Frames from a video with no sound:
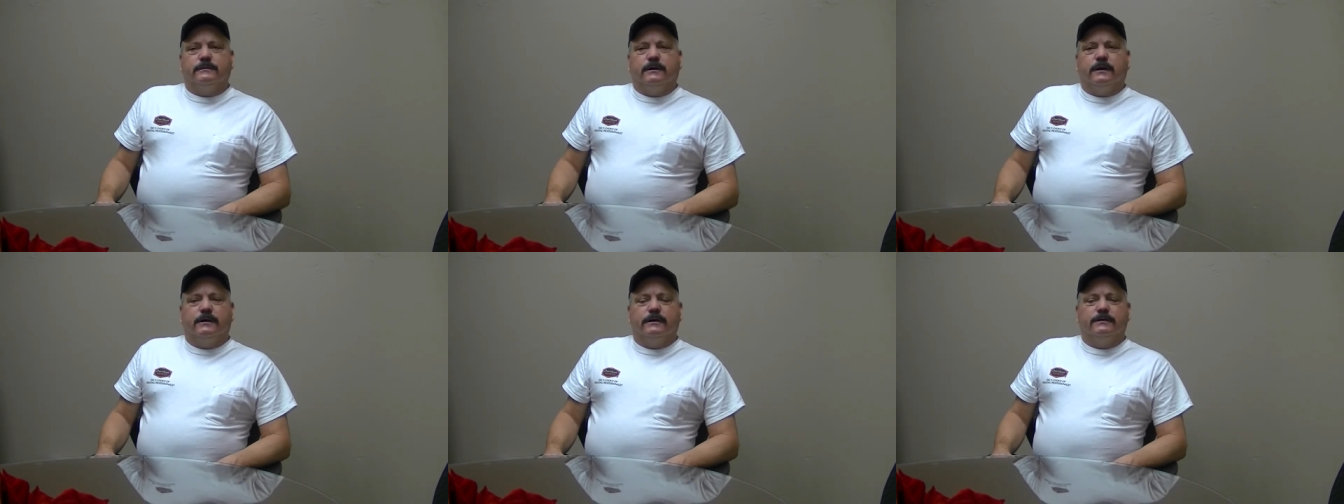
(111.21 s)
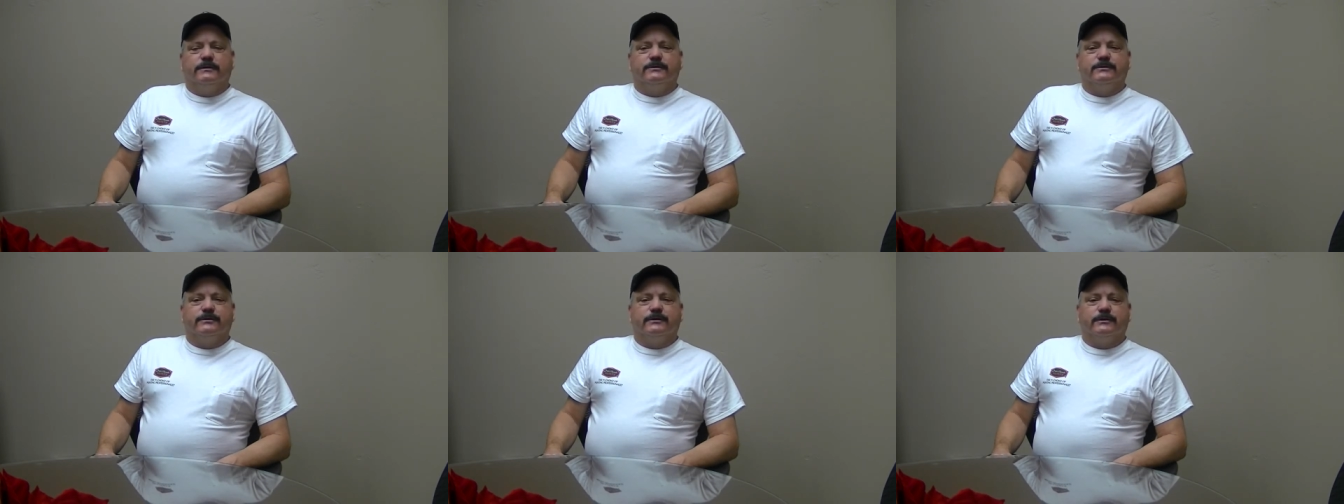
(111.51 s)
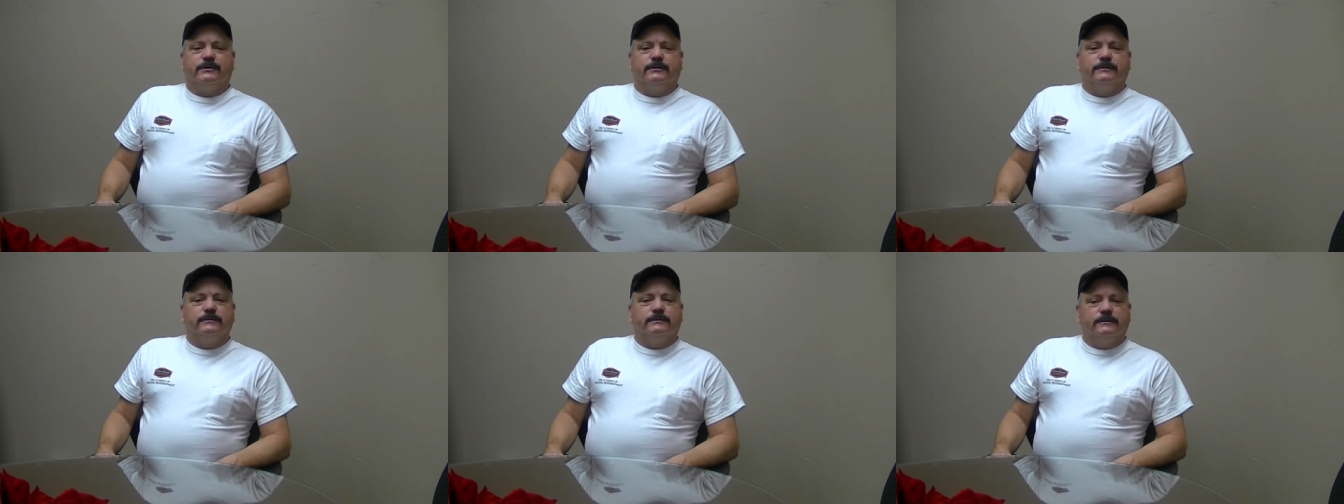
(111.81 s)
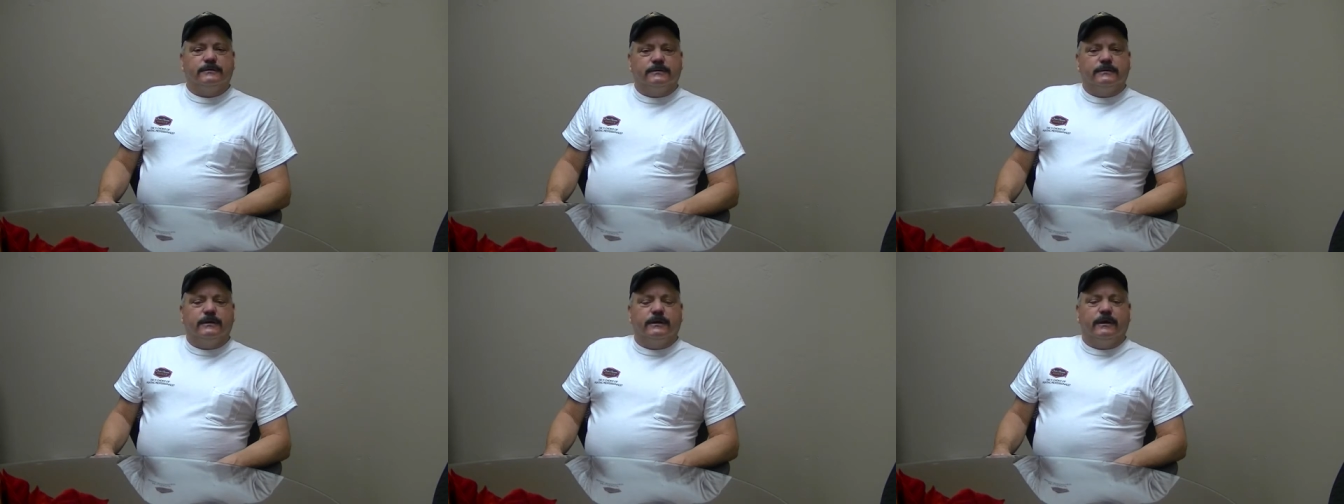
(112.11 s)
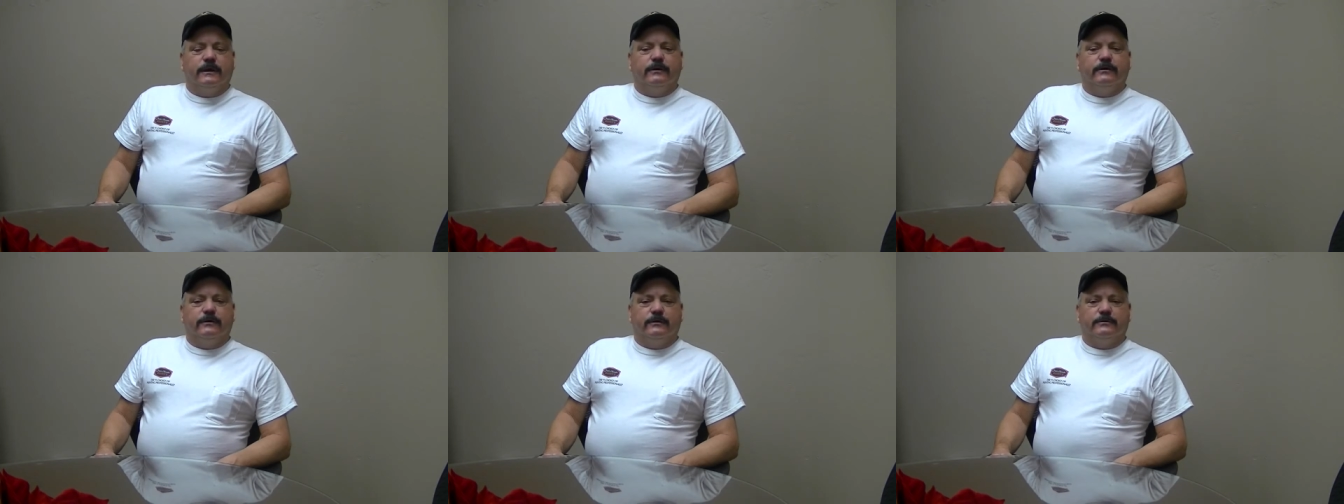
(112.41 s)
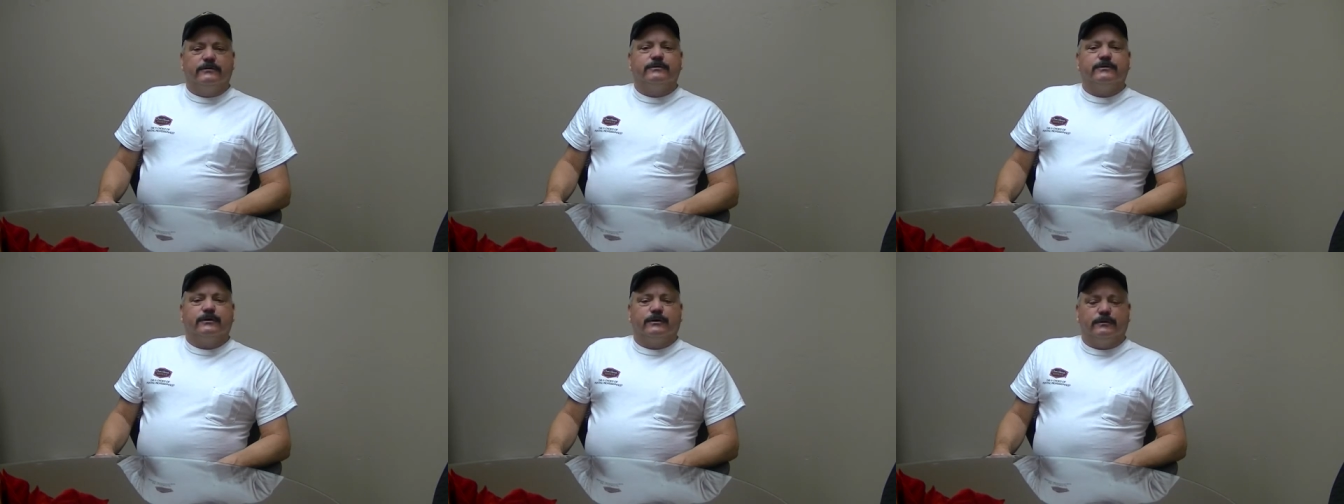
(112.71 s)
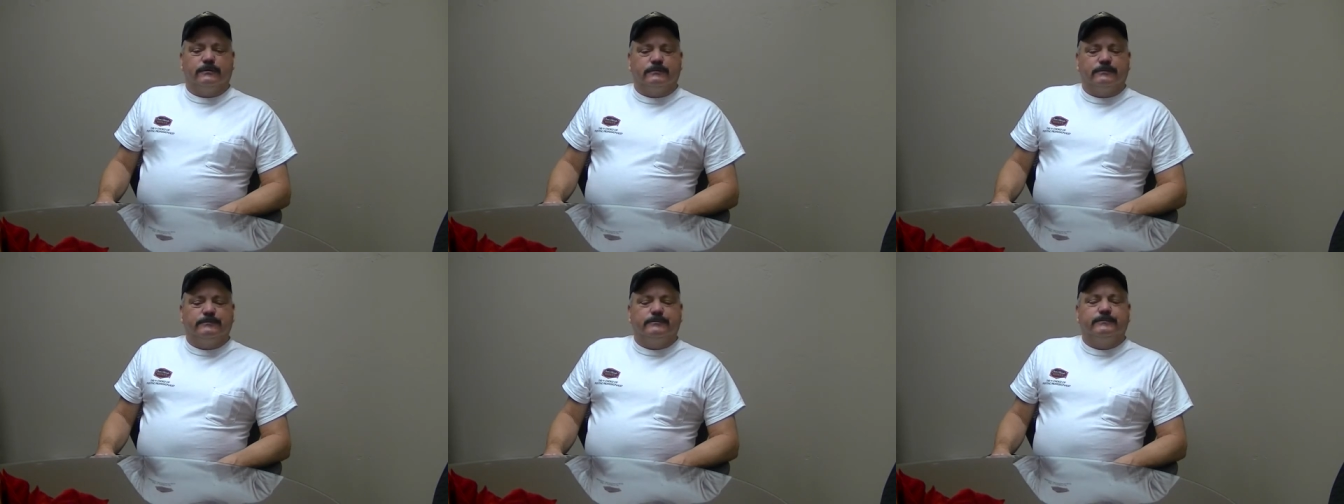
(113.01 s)
uninsured and, and
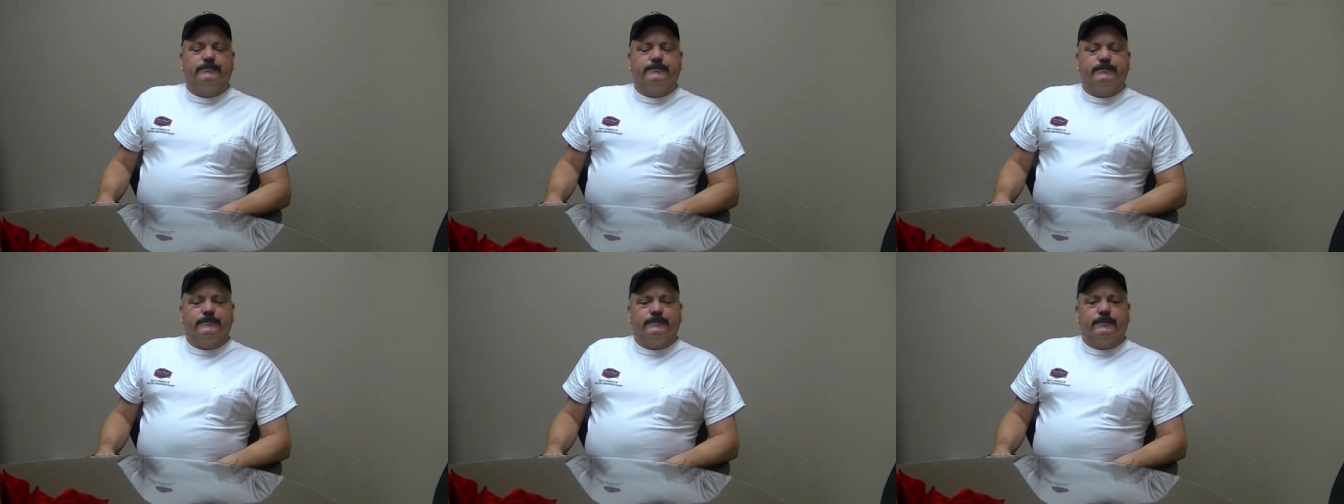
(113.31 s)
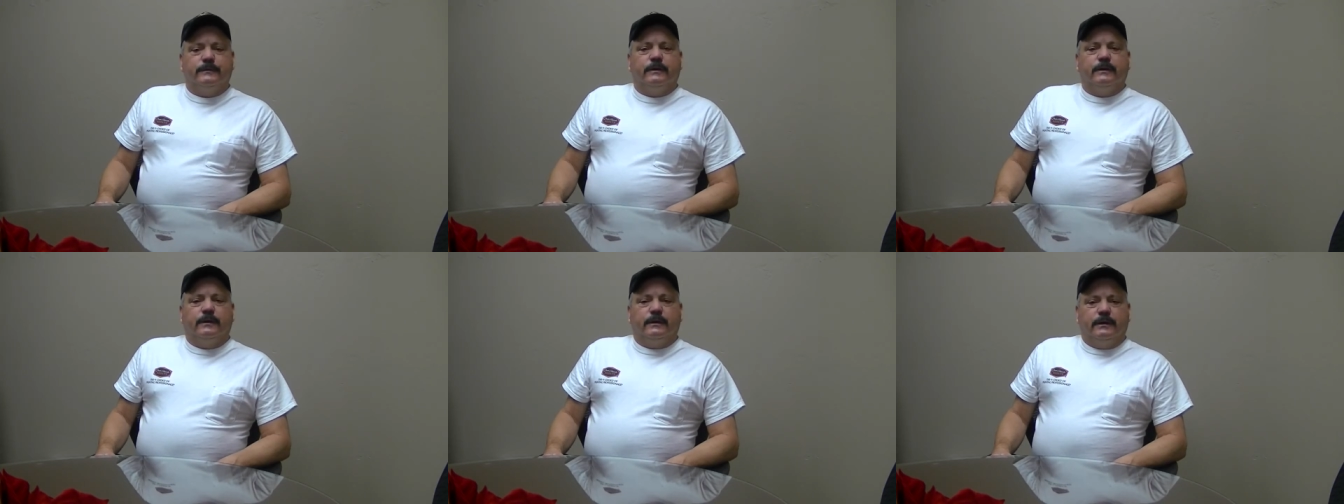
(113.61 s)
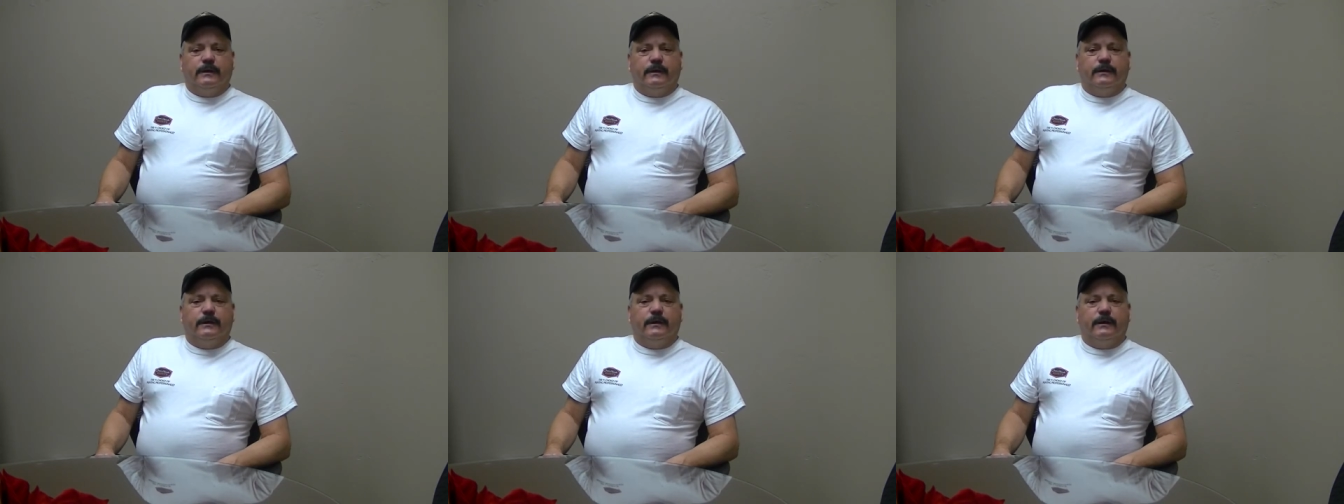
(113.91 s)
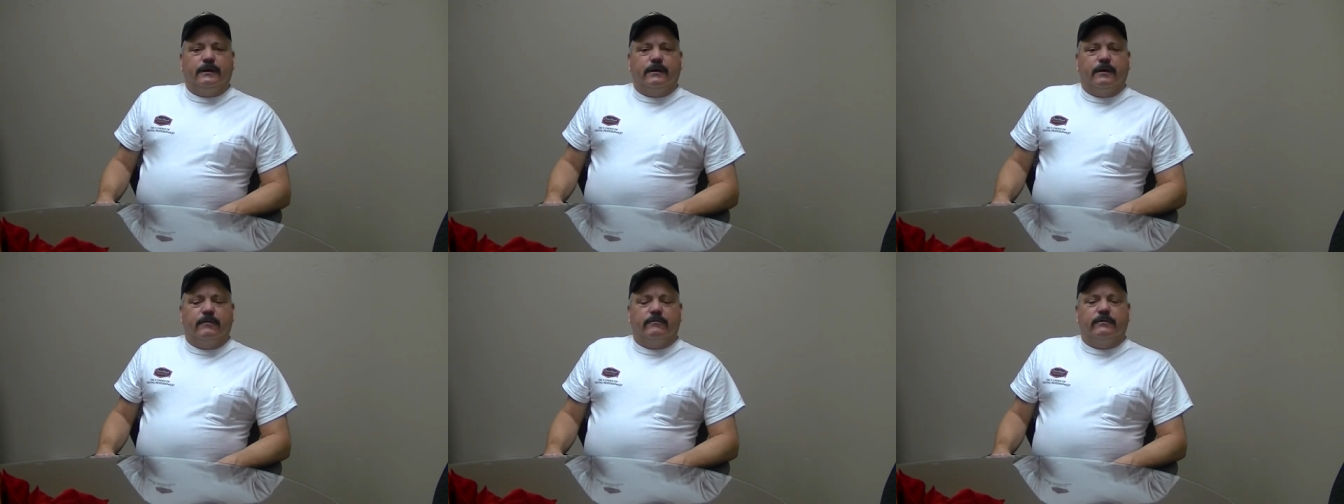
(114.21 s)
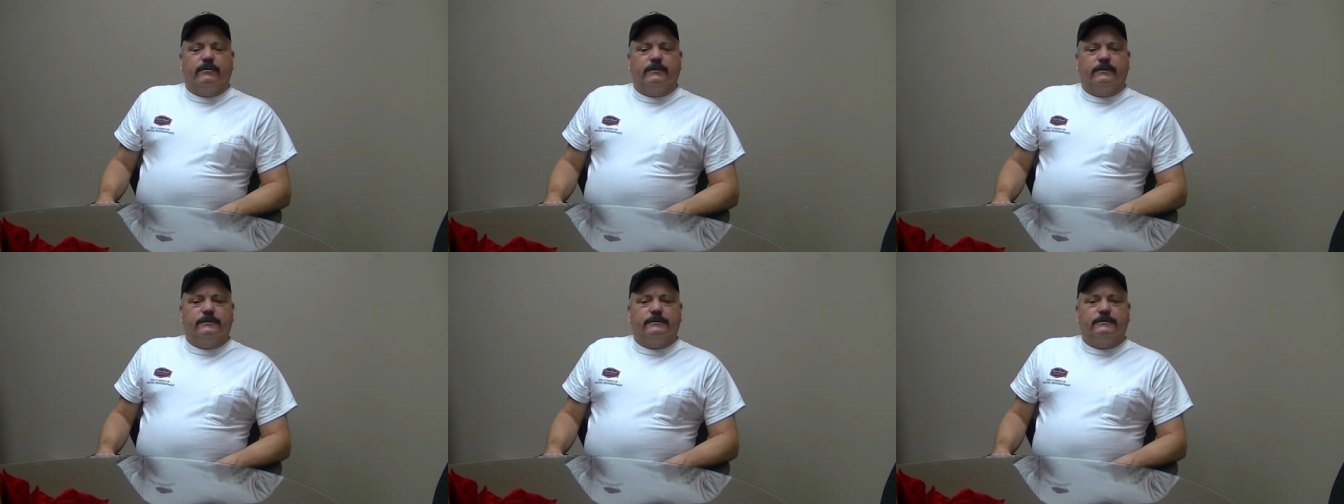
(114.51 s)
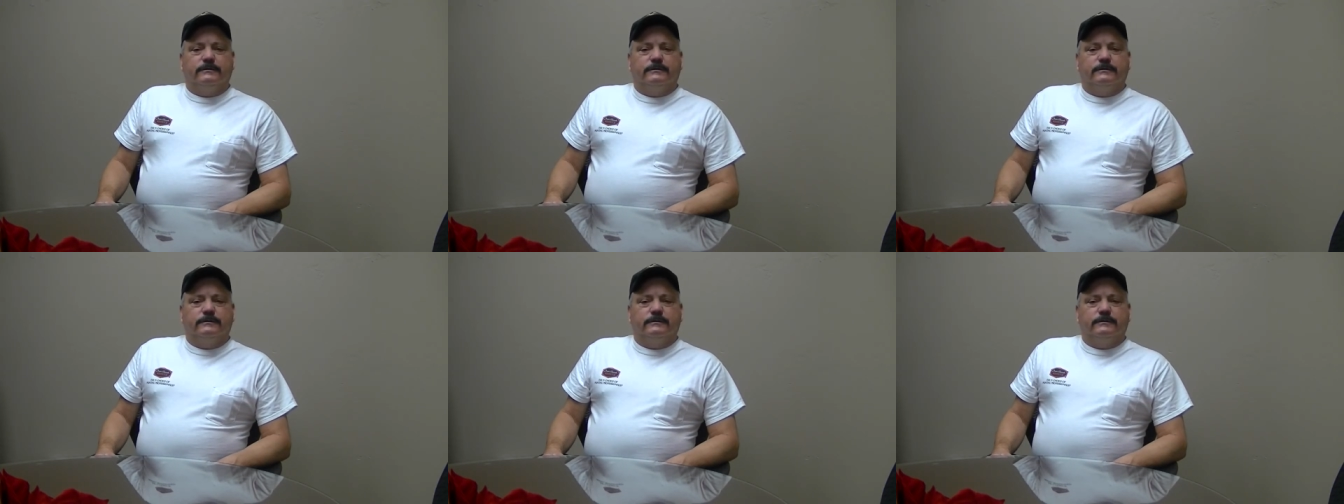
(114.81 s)
underinsured, and they covered it.